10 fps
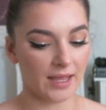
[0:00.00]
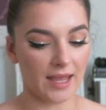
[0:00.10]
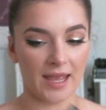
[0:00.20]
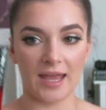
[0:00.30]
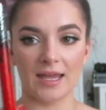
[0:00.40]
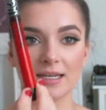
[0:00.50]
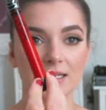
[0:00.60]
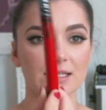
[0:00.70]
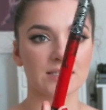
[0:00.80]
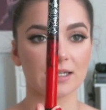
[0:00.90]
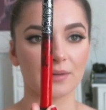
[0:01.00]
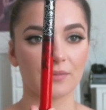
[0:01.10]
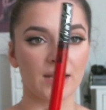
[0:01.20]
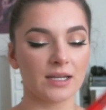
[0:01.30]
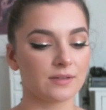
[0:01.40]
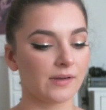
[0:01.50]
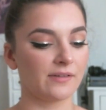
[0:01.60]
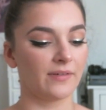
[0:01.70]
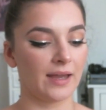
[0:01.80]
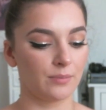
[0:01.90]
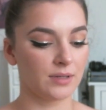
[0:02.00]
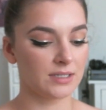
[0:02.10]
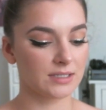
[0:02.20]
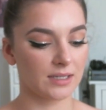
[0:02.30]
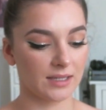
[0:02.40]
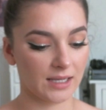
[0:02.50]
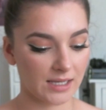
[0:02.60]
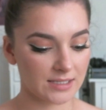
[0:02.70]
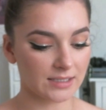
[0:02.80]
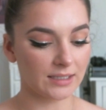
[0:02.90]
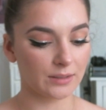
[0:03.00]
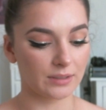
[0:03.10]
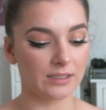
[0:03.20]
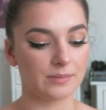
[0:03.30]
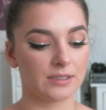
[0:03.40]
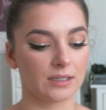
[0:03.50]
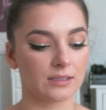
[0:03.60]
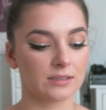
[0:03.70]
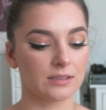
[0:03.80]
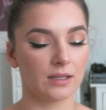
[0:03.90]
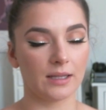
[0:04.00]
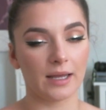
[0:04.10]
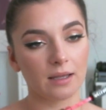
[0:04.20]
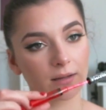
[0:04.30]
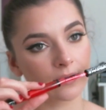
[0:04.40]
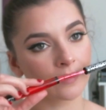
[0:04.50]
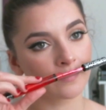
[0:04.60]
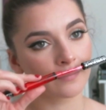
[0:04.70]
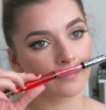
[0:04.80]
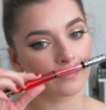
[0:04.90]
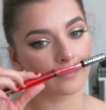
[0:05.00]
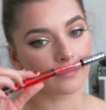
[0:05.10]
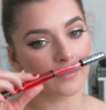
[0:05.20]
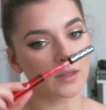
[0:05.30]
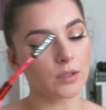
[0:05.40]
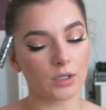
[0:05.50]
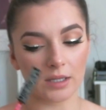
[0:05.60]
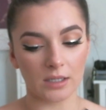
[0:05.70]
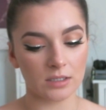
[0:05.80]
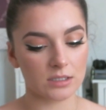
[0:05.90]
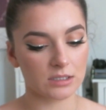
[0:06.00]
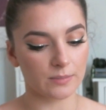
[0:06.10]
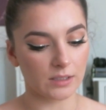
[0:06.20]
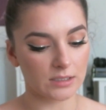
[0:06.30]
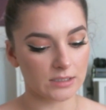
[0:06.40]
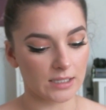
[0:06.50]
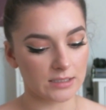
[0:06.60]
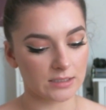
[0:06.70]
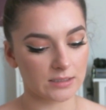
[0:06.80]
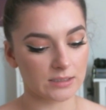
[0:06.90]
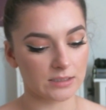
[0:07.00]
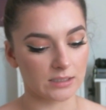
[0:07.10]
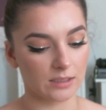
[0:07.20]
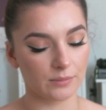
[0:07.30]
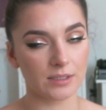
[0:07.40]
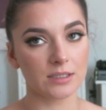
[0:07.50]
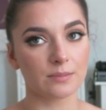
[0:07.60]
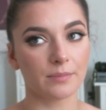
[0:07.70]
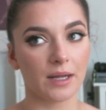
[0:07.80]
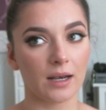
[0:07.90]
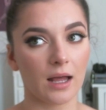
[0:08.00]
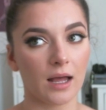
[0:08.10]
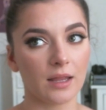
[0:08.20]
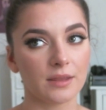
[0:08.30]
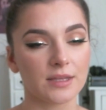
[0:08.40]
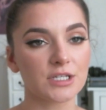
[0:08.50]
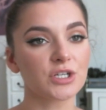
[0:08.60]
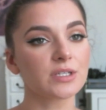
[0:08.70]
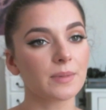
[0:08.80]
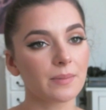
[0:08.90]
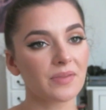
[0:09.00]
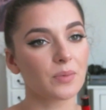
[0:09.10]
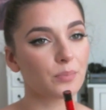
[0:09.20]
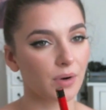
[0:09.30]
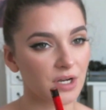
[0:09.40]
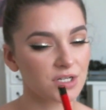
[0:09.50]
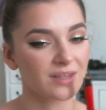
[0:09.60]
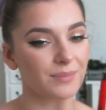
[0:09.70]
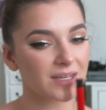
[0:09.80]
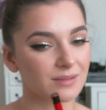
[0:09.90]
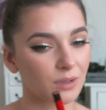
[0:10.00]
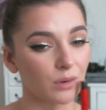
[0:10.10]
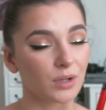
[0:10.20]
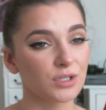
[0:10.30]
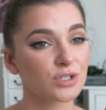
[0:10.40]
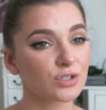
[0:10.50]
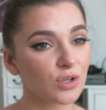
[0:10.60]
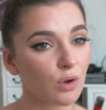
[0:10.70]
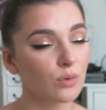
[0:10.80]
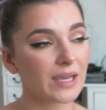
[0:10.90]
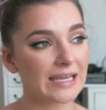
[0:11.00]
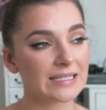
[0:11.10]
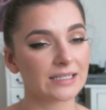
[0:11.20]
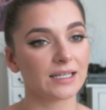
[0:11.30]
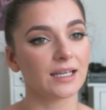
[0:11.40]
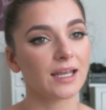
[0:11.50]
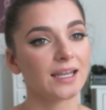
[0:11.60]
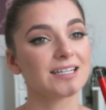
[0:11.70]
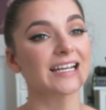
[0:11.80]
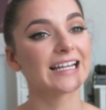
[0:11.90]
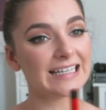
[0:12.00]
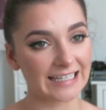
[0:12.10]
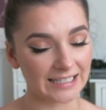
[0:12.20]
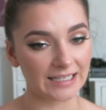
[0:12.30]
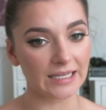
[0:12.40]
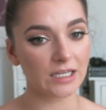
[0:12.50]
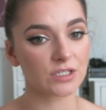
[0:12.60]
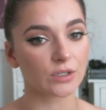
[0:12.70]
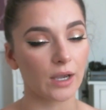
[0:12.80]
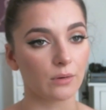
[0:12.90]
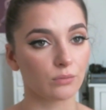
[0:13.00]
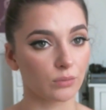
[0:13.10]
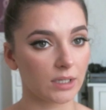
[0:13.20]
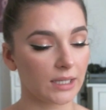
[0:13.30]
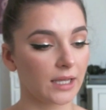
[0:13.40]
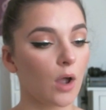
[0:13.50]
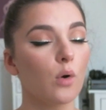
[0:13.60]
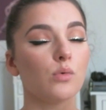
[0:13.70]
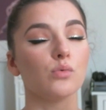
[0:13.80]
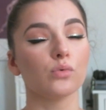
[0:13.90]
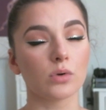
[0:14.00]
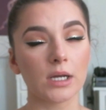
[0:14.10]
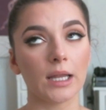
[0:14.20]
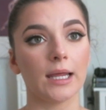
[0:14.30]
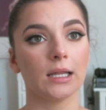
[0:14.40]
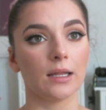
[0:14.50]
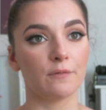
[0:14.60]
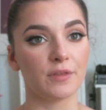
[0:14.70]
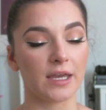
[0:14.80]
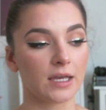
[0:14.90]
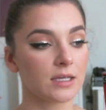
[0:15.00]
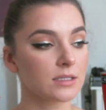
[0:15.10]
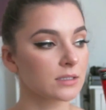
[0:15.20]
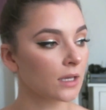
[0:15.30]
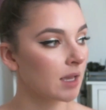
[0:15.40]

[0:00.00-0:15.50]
And this is another red, it's very vibrant. These liquid lipsticks are like, you know, they don't smell as nice as the Stila ones, but there's just something about the brush that makes them go on so easily and cleanly. So I really, really love these.